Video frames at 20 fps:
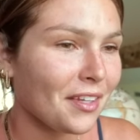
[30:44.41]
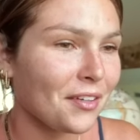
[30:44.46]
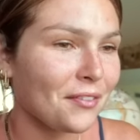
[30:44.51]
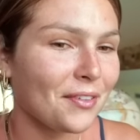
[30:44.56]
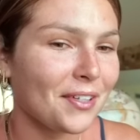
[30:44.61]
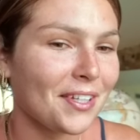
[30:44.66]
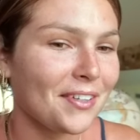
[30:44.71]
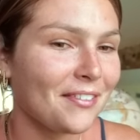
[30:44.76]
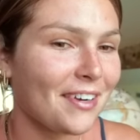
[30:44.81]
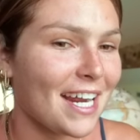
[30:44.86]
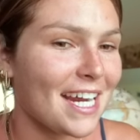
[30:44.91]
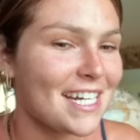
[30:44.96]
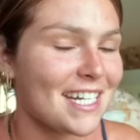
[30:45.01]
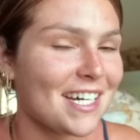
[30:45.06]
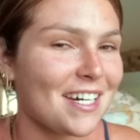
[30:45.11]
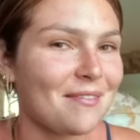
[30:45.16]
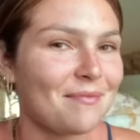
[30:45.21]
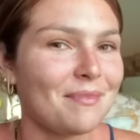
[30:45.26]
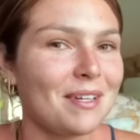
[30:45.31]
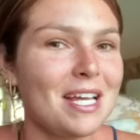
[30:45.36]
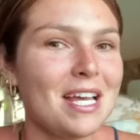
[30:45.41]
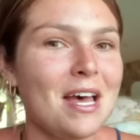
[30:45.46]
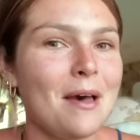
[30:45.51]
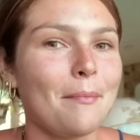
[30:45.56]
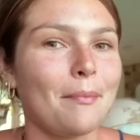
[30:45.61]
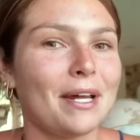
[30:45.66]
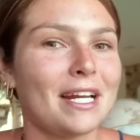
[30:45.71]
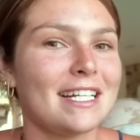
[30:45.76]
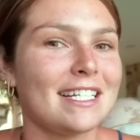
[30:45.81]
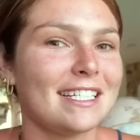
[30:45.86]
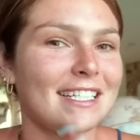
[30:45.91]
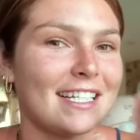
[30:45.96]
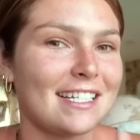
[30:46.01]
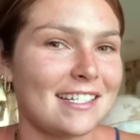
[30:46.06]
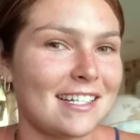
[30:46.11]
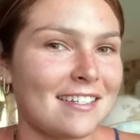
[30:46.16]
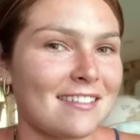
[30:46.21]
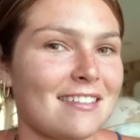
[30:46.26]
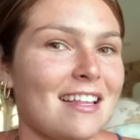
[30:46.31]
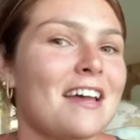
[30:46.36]
really random, but
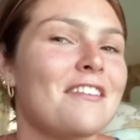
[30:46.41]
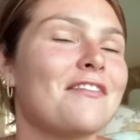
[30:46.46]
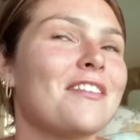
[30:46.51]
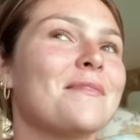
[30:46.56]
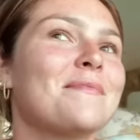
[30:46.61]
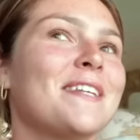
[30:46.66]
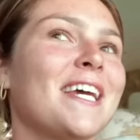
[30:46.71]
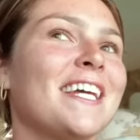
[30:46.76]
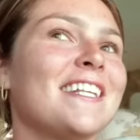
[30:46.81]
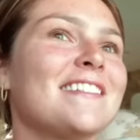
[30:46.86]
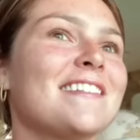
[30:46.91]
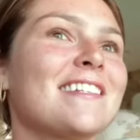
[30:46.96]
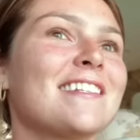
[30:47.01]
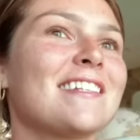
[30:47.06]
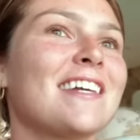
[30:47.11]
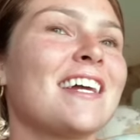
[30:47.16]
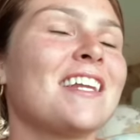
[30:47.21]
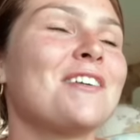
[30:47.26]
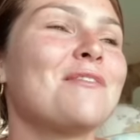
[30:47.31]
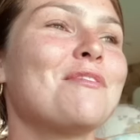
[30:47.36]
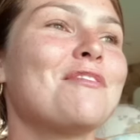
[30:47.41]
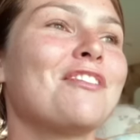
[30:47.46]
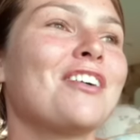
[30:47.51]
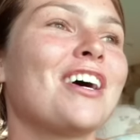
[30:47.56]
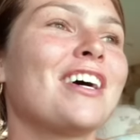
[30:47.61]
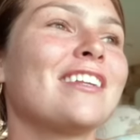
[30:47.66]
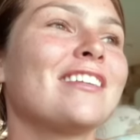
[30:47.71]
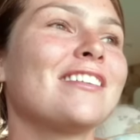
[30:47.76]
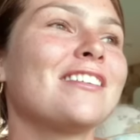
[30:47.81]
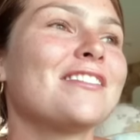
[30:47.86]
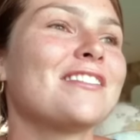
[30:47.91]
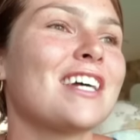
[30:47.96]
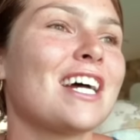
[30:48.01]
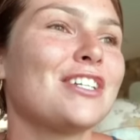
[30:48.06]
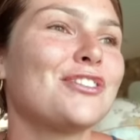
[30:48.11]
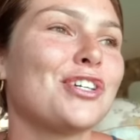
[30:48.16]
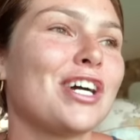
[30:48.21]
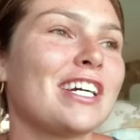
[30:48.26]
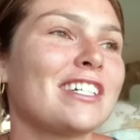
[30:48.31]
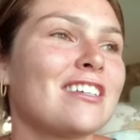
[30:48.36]
this is life updates. I know we've gotten a little
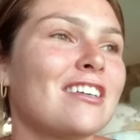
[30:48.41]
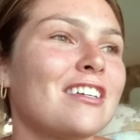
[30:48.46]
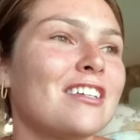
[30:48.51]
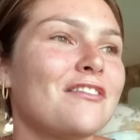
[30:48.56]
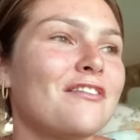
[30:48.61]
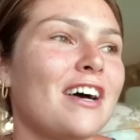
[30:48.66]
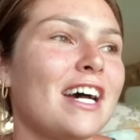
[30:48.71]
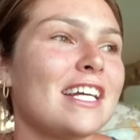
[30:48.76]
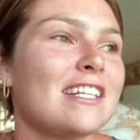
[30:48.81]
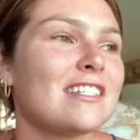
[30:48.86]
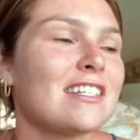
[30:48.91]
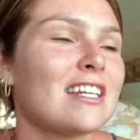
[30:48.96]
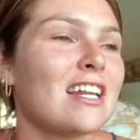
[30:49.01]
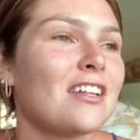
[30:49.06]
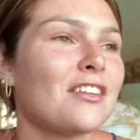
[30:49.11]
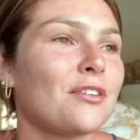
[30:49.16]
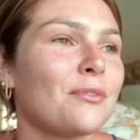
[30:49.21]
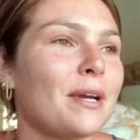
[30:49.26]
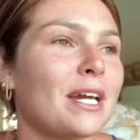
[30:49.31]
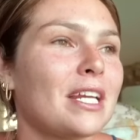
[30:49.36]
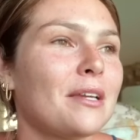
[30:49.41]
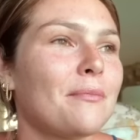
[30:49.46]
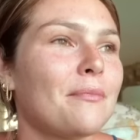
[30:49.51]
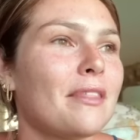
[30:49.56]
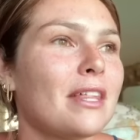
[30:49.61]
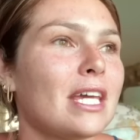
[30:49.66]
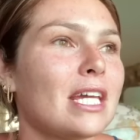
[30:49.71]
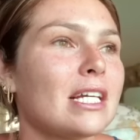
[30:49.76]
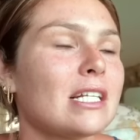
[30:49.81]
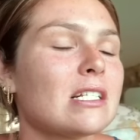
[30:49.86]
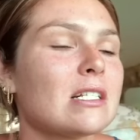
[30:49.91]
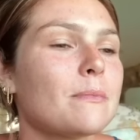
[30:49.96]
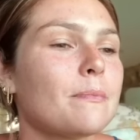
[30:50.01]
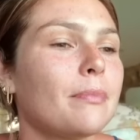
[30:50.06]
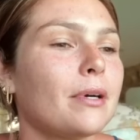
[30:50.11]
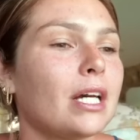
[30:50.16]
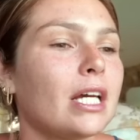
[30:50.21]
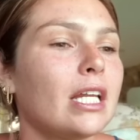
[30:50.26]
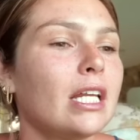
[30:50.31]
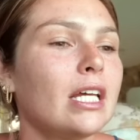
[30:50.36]
sidetracked on advice and other random things,
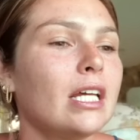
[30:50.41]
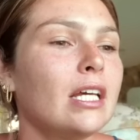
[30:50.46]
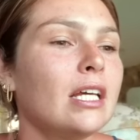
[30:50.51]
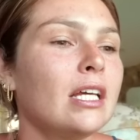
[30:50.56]
but